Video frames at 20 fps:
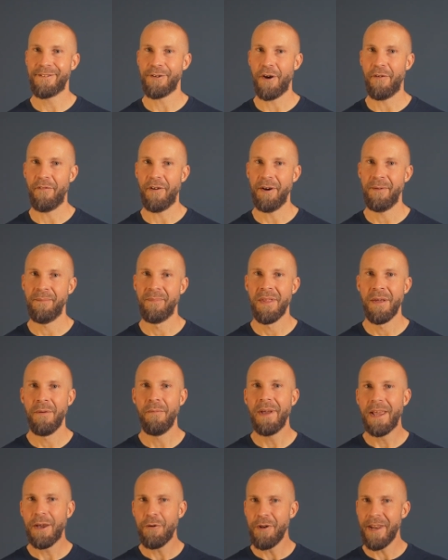server,
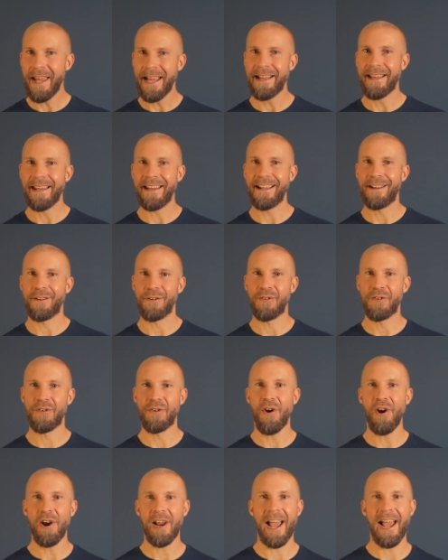we connected it to
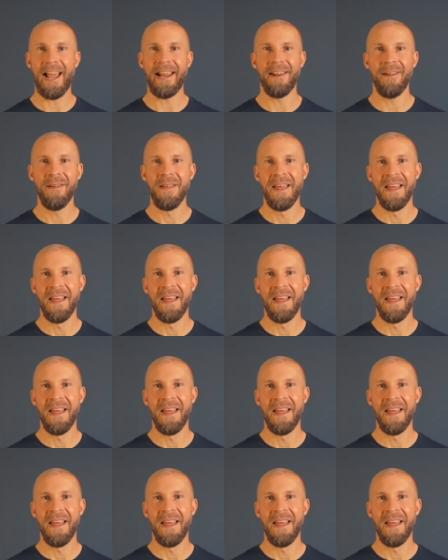StarGuide.